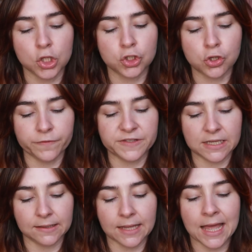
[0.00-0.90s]
Soft
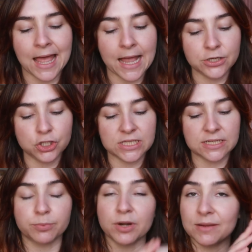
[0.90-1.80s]
Silk
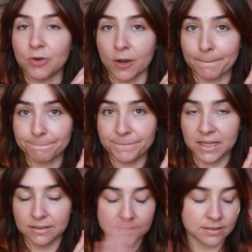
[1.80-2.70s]
Hydrating Primer
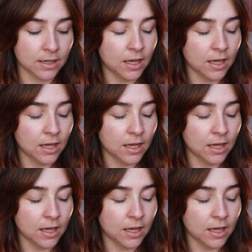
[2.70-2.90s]
Base.